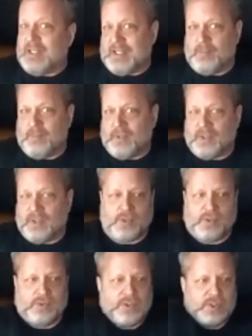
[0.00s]
Yeah.
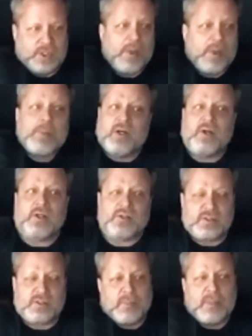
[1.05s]
So yesterday
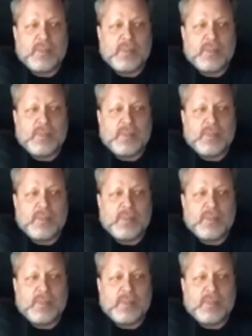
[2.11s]
marked